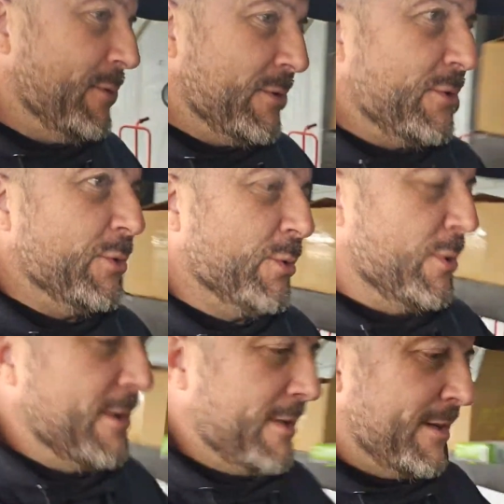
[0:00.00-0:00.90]
to
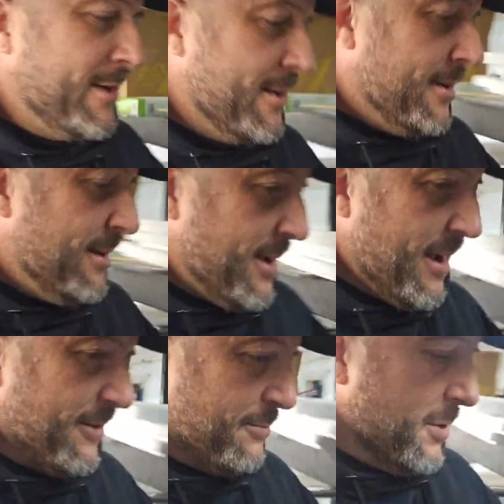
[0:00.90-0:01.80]

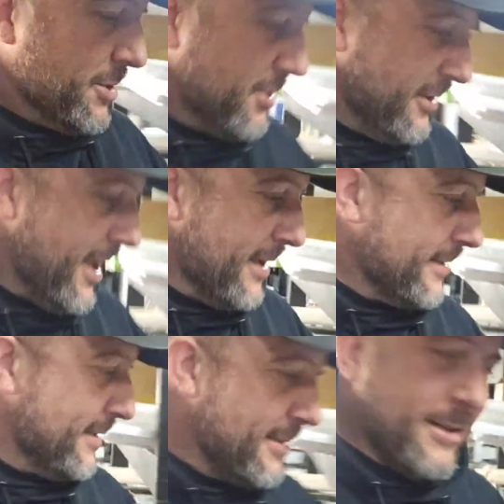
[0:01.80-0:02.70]
have much
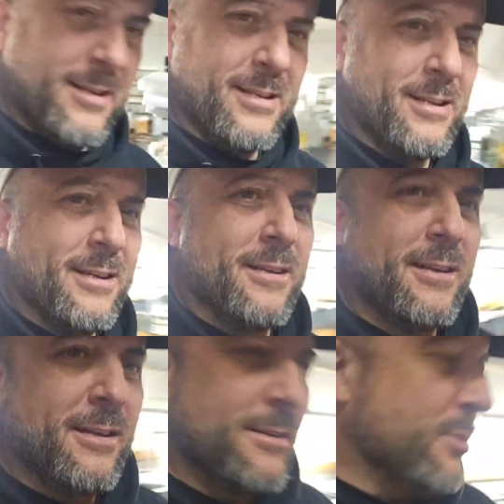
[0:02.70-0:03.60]
less to